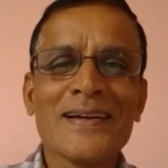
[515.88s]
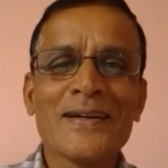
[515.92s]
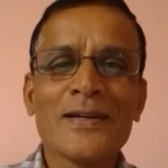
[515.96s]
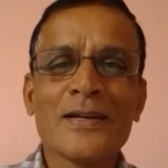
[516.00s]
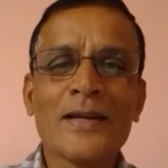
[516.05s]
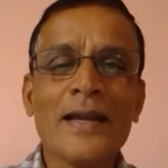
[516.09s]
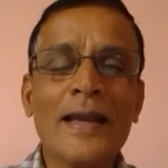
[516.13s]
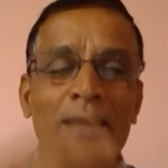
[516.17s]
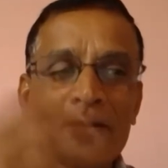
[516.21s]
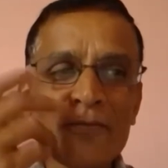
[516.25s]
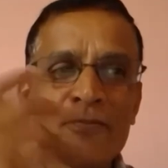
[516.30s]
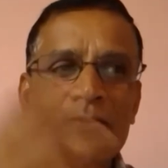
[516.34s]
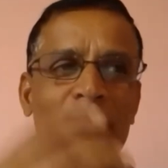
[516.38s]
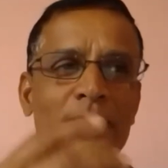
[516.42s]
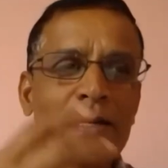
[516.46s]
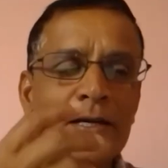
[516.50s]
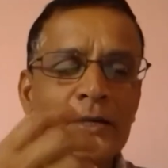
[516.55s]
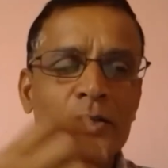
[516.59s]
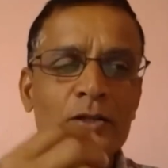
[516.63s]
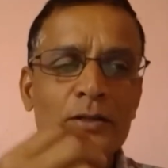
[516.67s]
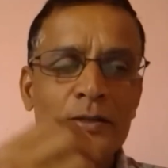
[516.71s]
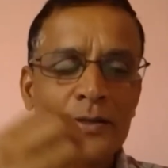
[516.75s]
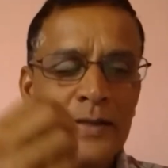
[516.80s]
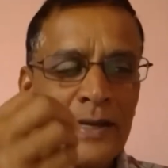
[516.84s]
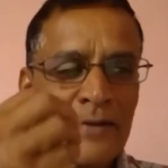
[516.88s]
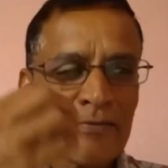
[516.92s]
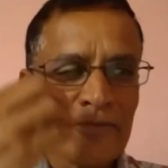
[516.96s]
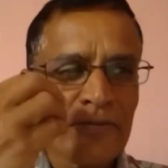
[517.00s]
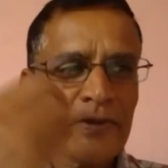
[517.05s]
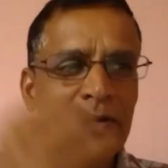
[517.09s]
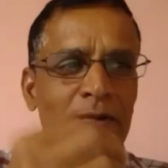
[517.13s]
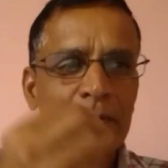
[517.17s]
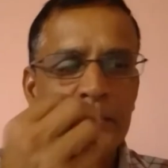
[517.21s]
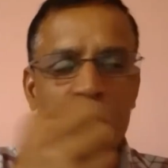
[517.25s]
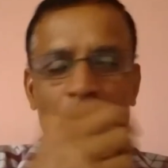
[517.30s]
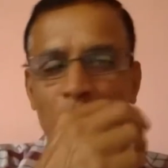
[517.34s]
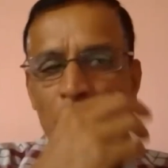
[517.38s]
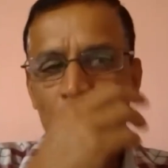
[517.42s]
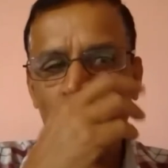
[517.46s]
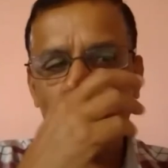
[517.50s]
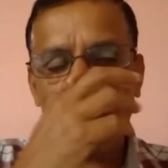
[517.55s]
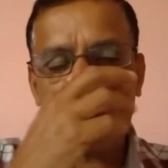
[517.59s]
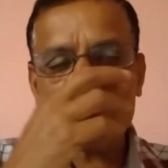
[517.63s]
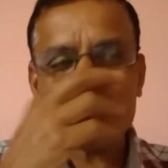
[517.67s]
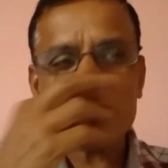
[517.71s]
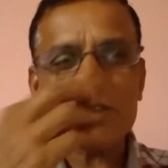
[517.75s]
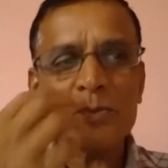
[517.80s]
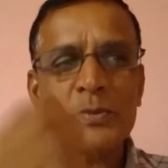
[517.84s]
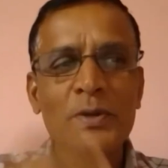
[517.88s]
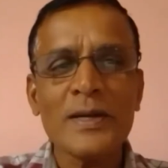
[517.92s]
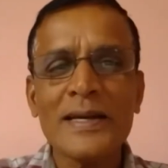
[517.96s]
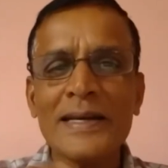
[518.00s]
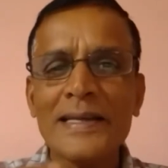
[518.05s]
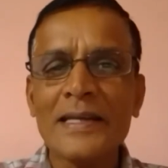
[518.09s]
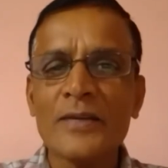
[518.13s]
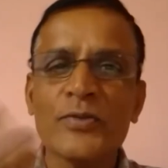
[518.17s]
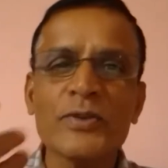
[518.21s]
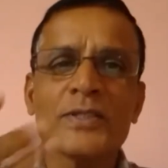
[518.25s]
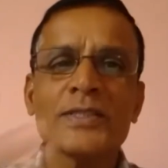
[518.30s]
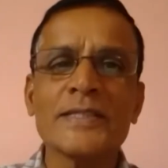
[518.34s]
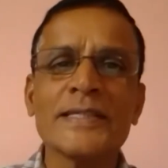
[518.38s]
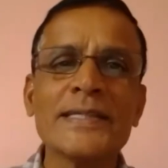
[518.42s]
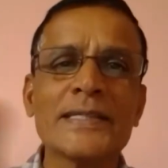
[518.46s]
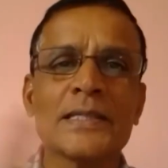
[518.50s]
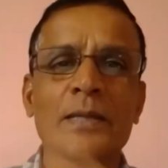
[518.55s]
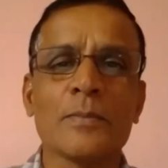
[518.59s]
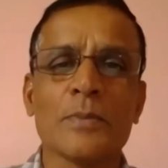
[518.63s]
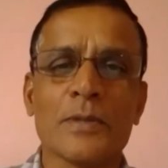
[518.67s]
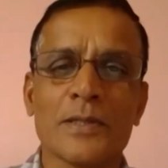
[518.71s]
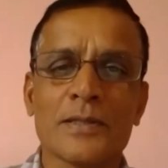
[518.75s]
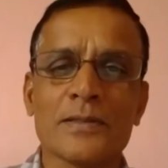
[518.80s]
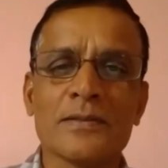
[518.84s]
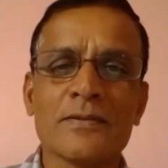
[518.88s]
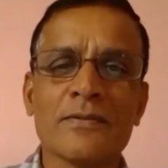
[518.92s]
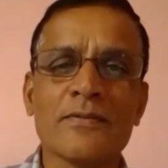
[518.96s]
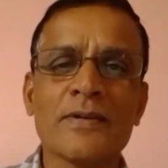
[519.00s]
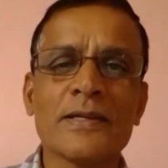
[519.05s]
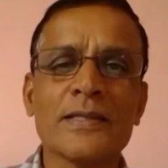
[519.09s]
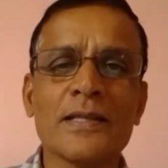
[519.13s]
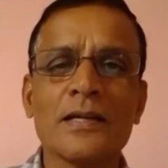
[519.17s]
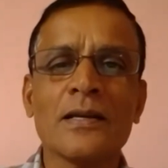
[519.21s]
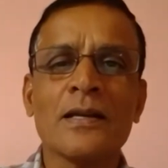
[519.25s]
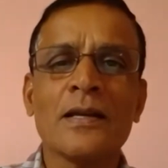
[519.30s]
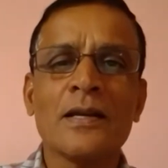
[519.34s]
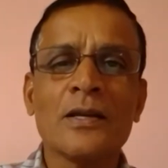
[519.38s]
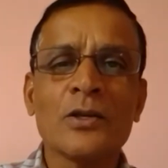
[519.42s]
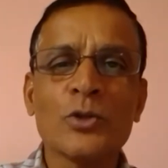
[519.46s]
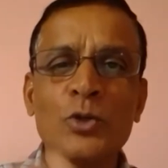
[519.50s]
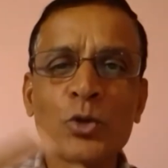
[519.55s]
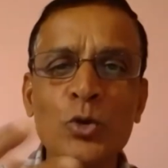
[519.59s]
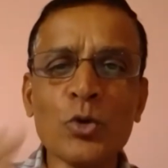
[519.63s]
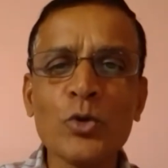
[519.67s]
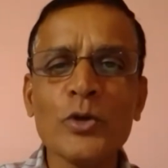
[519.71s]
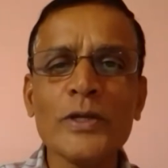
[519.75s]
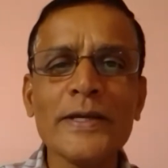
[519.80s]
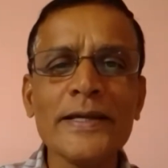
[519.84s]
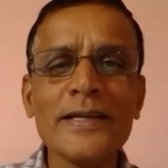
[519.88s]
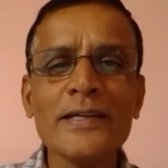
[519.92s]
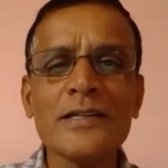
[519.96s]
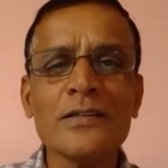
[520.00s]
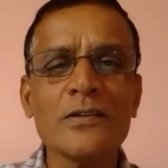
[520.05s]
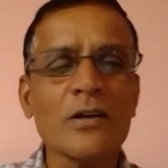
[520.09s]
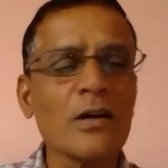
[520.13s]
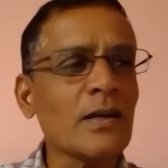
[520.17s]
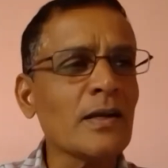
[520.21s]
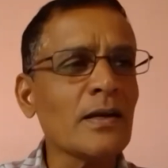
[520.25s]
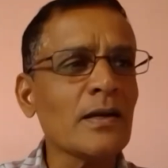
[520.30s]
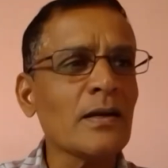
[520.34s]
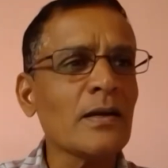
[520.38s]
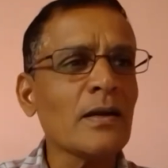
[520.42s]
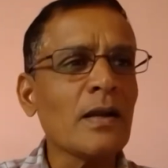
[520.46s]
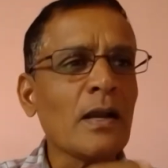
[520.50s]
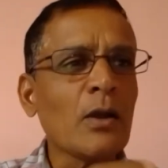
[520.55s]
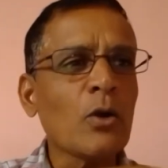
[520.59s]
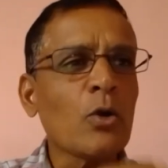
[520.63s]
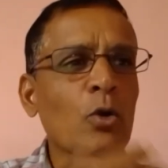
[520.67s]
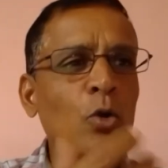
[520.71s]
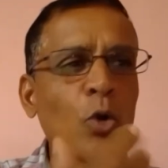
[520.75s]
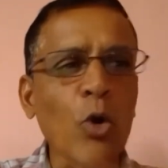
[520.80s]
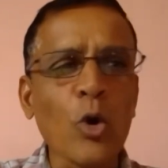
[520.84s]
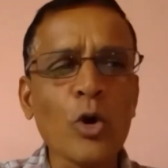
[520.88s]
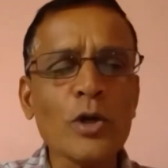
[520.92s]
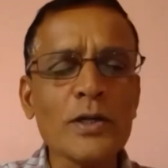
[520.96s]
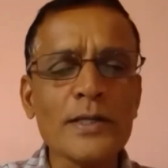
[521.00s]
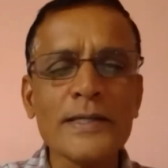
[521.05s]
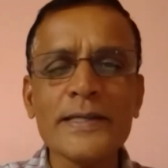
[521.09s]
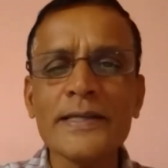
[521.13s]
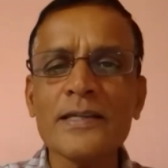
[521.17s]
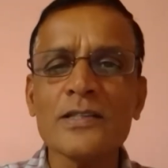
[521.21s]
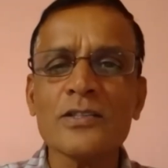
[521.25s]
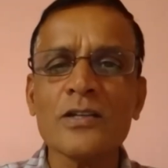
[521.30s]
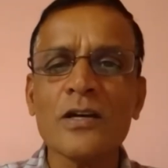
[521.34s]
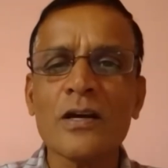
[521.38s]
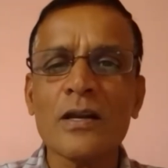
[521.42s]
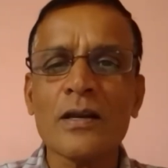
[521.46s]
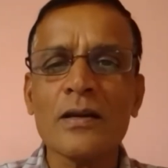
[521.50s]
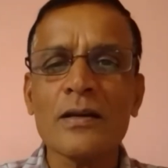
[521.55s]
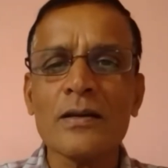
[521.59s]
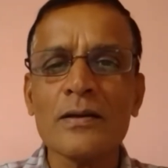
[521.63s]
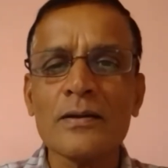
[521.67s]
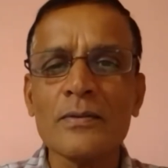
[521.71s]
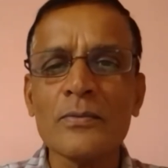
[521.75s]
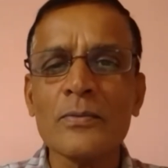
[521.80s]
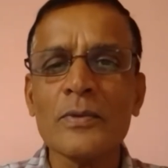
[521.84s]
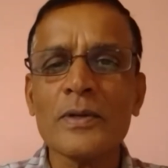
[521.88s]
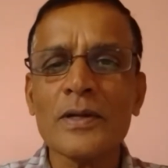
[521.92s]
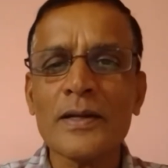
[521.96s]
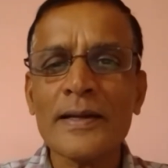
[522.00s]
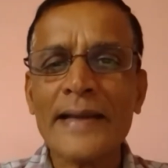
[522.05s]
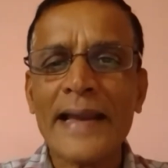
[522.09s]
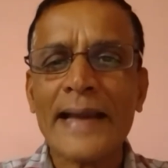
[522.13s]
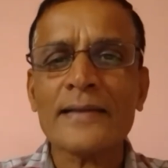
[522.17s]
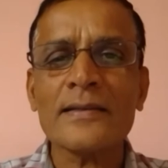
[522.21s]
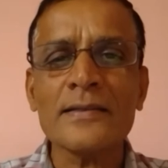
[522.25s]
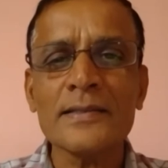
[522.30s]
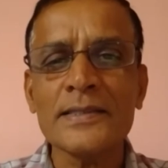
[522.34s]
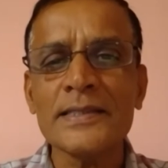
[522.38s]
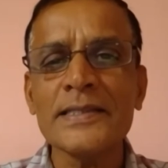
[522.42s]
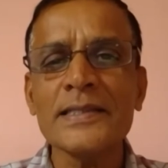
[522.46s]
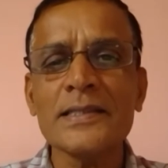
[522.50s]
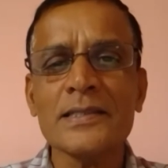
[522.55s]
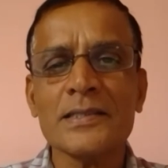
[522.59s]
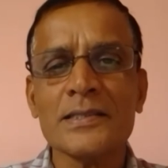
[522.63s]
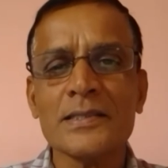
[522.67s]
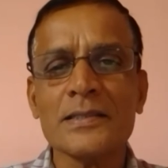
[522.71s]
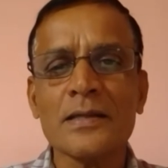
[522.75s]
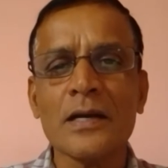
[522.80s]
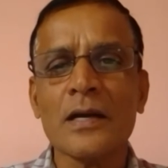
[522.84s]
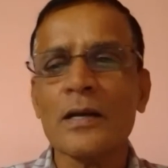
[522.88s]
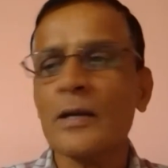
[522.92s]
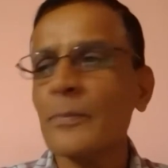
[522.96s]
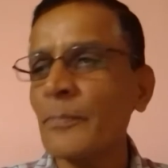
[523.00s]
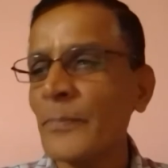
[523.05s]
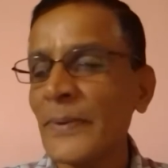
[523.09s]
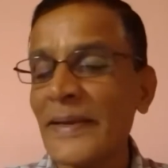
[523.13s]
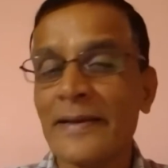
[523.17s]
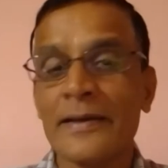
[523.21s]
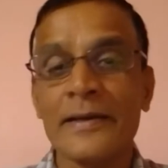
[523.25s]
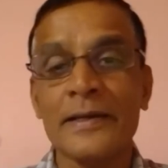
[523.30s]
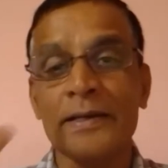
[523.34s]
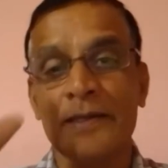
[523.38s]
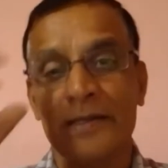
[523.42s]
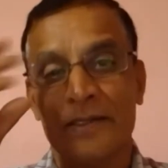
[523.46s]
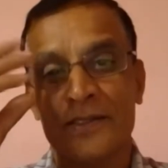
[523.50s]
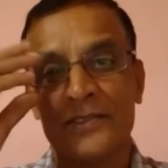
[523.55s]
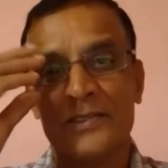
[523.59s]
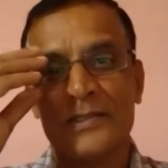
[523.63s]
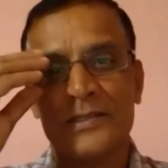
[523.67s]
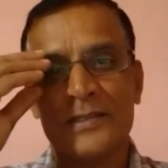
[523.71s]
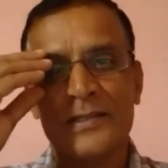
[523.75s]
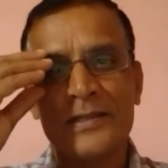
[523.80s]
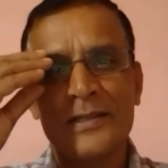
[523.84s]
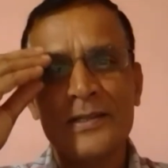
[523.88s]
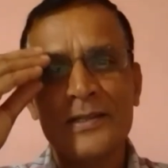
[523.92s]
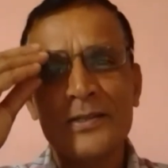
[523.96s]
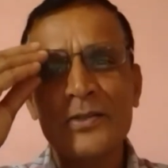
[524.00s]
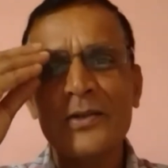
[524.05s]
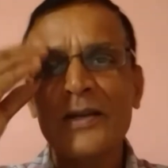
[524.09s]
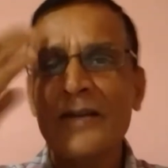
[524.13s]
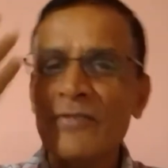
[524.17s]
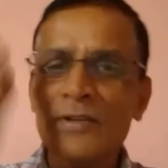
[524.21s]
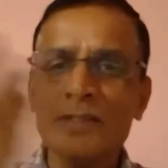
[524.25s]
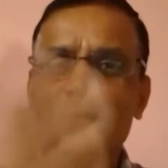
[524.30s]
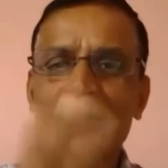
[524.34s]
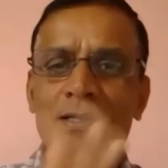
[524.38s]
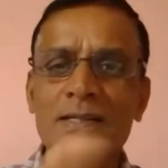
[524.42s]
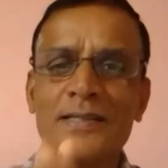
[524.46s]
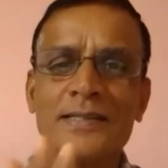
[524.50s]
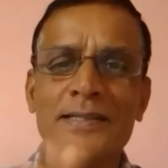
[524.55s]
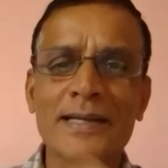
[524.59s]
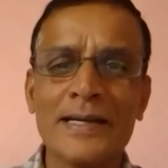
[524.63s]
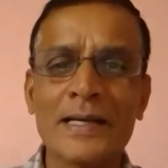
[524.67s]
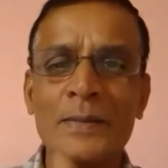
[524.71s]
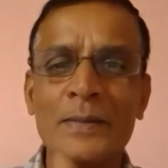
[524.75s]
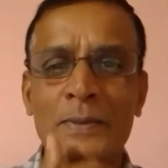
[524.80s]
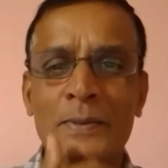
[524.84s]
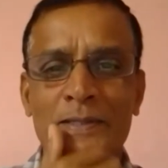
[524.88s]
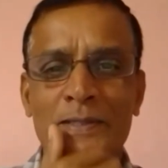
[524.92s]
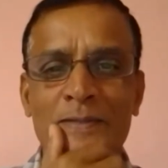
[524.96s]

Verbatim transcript: Every every possible leaf is eatable, whether you eat or a goat eats or cattle eats or a pig eats. So everything is edible.